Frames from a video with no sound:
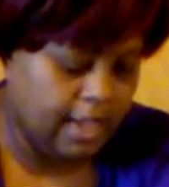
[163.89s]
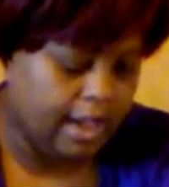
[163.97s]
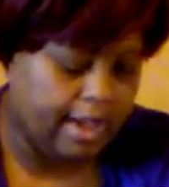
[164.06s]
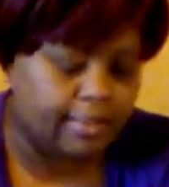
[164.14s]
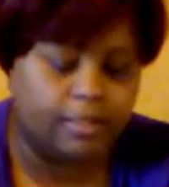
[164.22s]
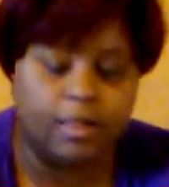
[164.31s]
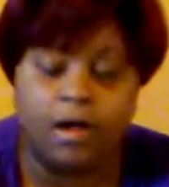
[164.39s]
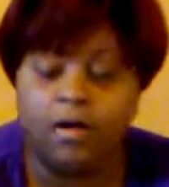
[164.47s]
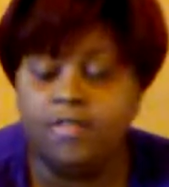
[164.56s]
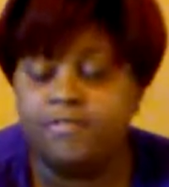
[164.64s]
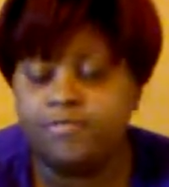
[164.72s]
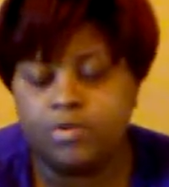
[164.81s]
I
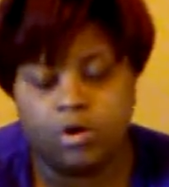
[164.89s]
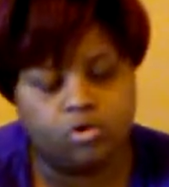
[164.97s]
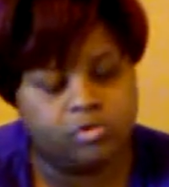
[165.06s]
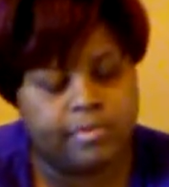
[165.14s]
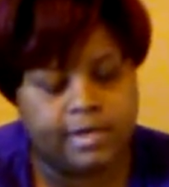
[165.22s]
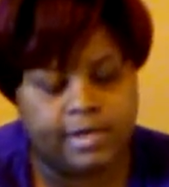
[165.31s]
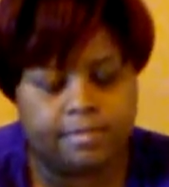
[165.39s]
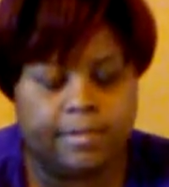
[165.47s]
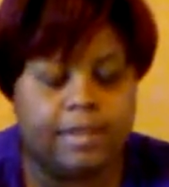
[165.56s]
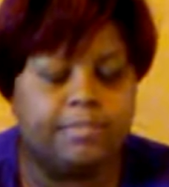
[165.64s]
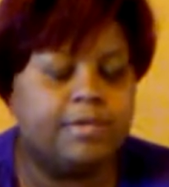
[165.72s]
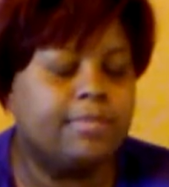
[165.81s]
love rosemary. It
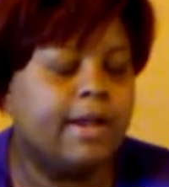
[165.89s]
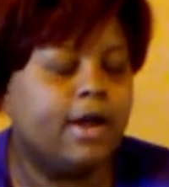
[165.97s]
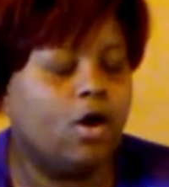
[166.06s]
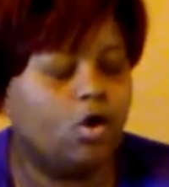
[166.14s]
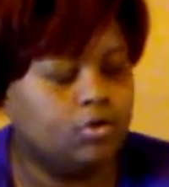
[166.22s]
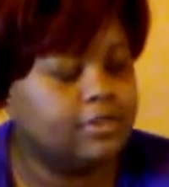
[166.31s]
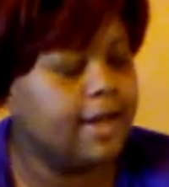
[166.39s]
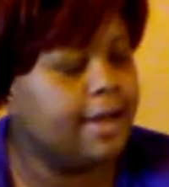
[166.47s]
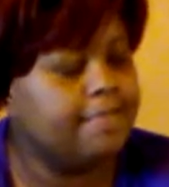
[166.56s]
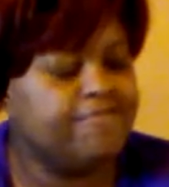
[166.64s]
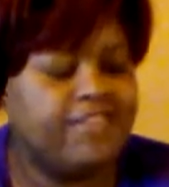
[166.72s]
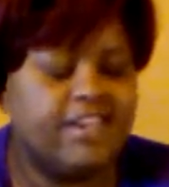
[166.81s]
might be my
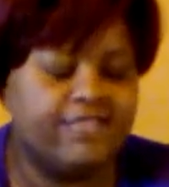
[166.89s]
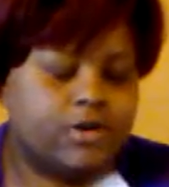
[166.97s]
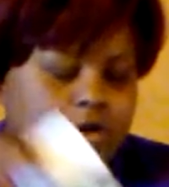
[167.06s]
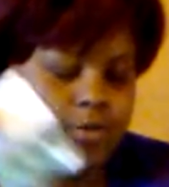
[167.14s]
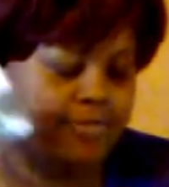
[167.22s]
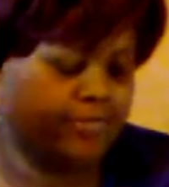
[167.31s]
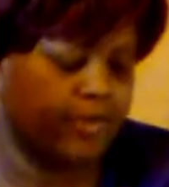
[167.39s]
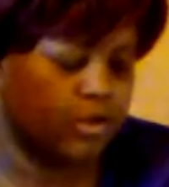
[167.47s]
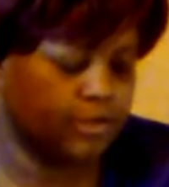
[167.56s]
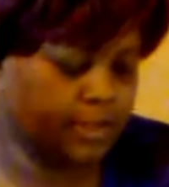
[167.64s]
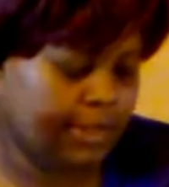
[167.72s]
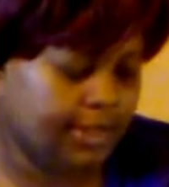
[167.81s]
all-time favorite herb of
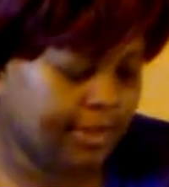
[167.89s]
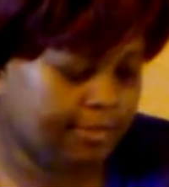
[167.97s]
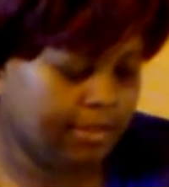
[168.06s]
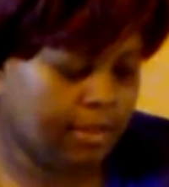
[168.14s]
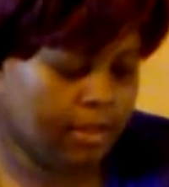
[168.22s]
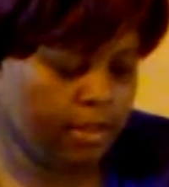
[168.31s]
all time